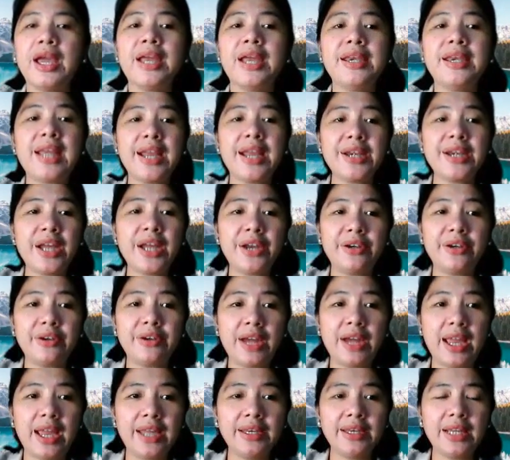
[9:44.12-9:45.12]

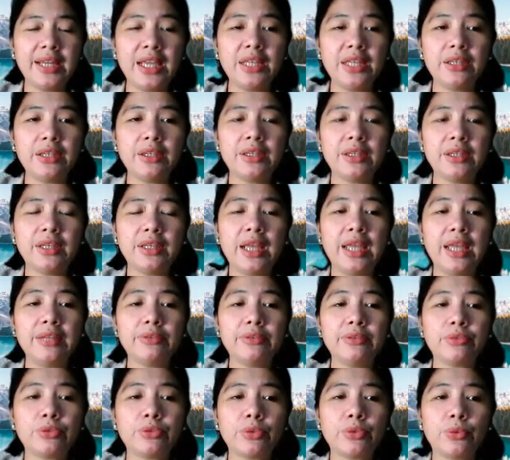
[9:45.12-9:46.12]
900
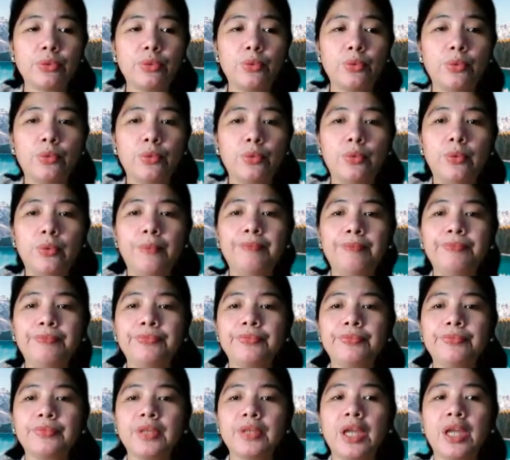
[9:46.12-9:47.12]
into
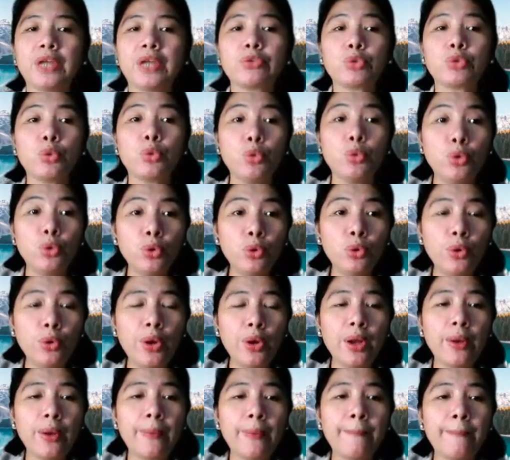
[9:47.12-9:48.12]
2
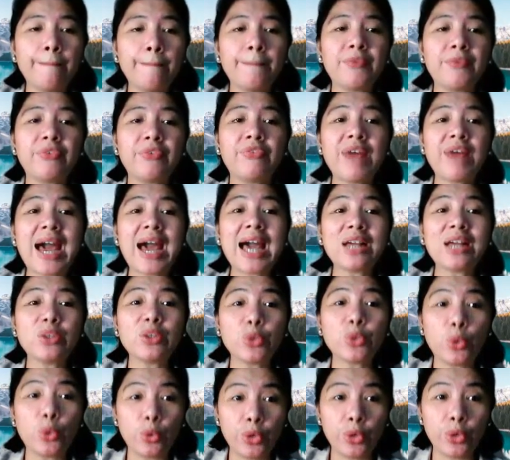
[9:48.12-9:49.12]

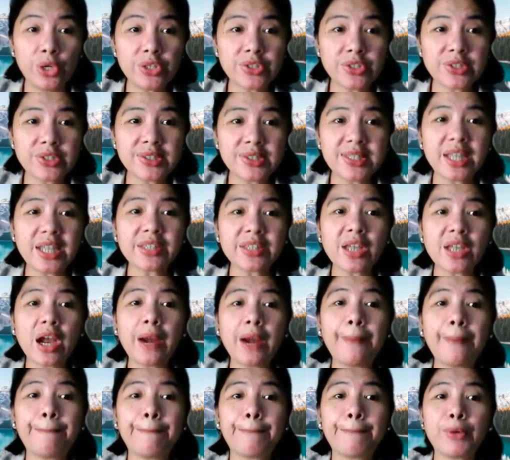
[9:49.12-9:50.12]
factors that
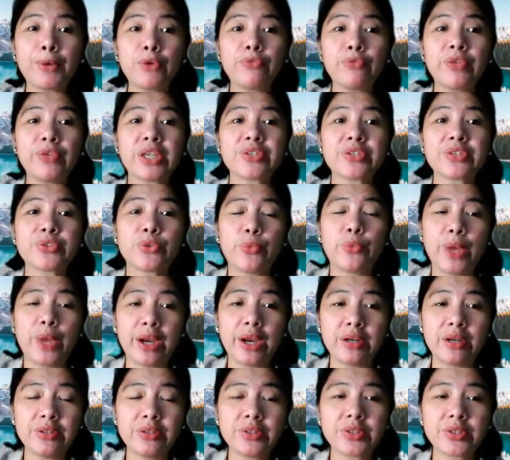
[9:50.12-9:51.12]
are perfect
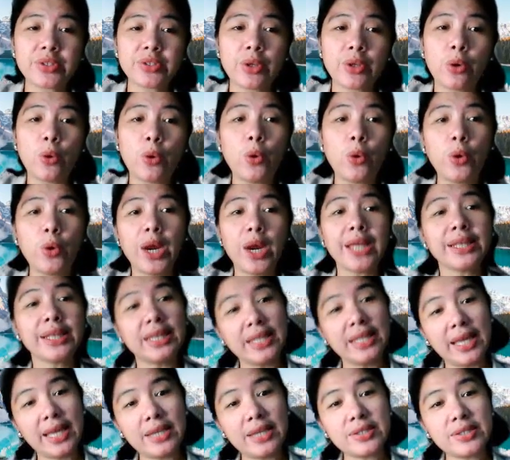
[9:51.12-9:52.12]
squares, or at
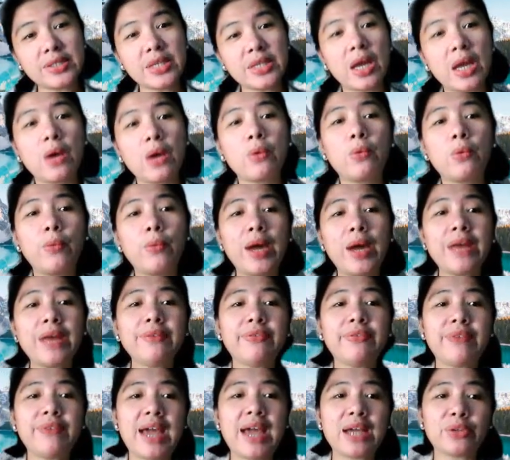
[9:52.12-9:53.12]
least
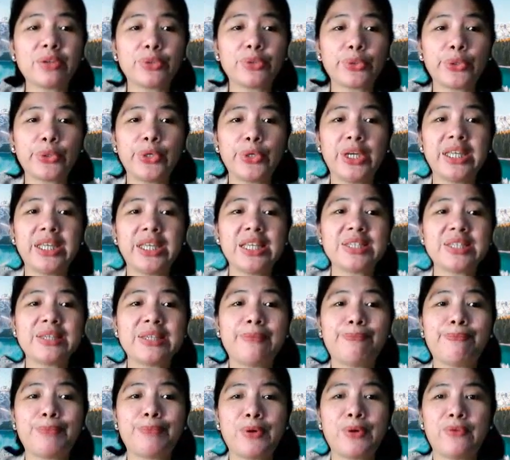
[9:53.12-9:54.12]
1 factor that is
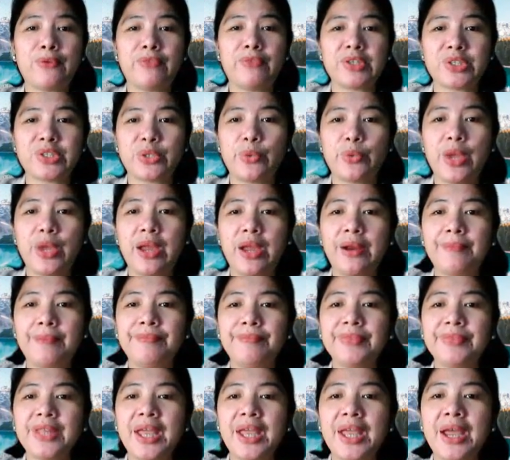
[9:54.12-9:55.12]
a perfect square.
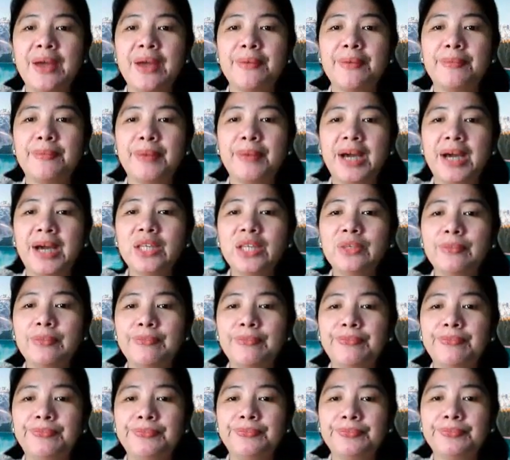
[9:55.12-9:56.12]
But
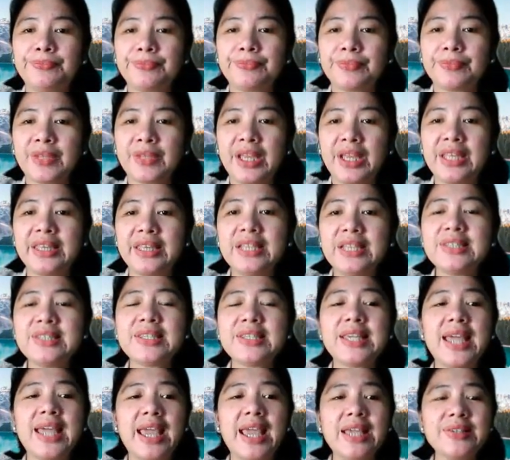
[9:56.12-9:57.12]
In this
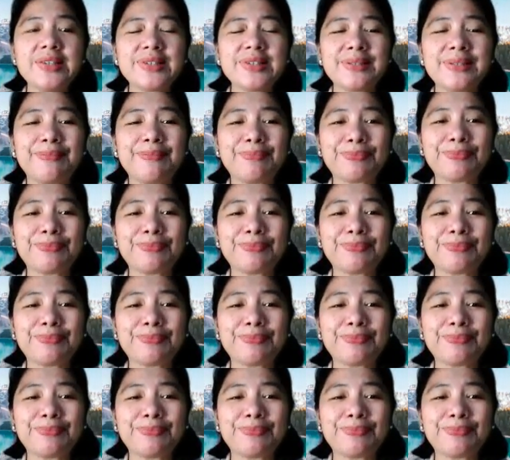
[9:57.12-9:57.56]
case,